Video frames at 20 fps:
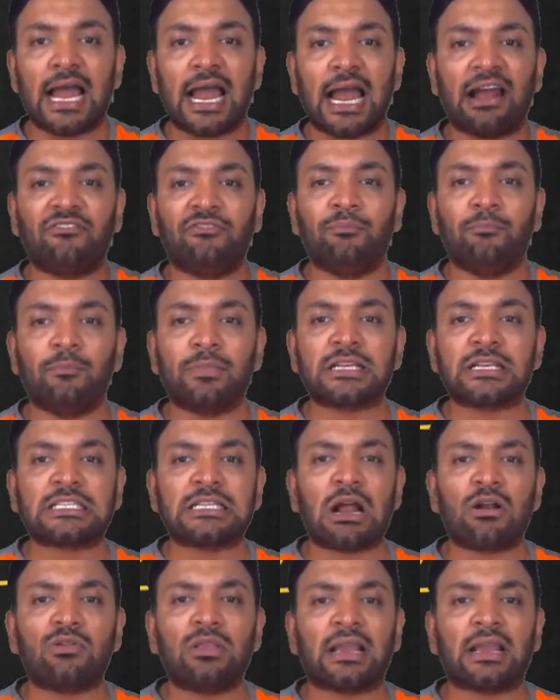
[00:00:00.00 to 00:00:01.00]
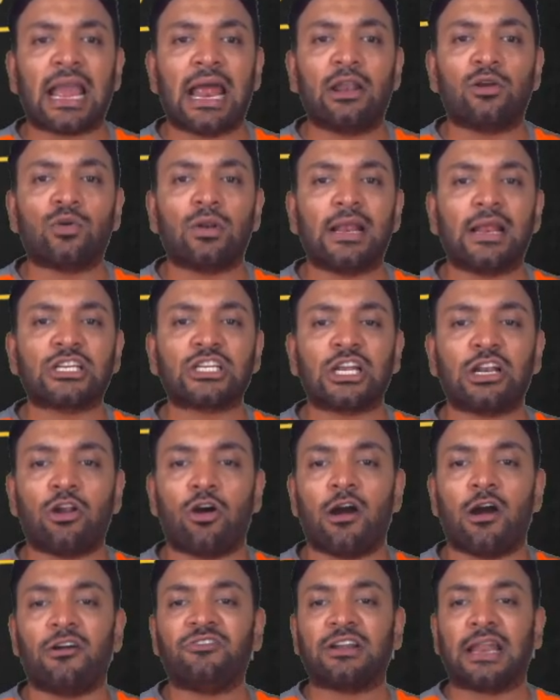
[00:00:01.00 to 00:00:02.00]
I've missed out the calculation
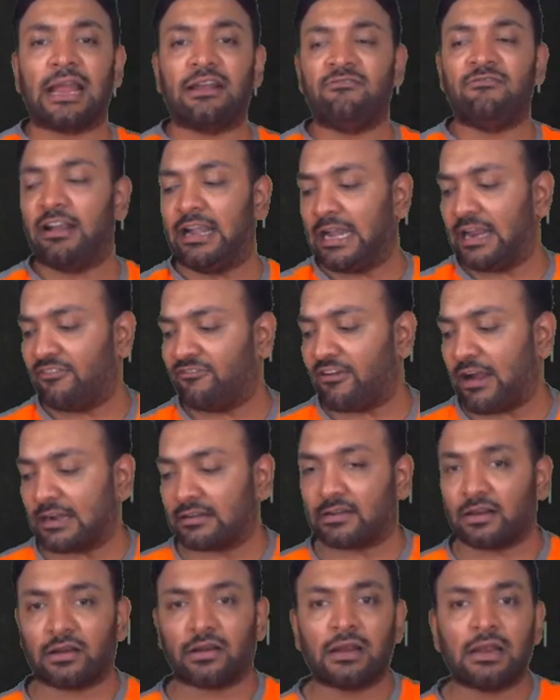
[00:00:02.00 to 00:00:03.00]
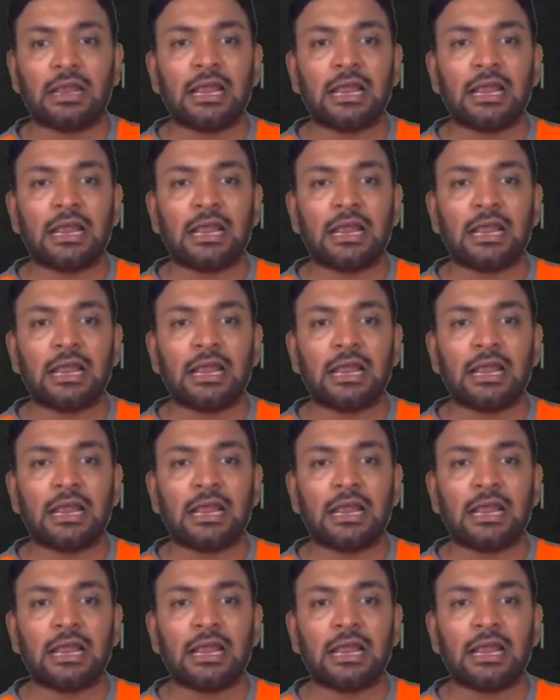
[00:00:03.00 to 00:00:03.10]
of time weighting factor.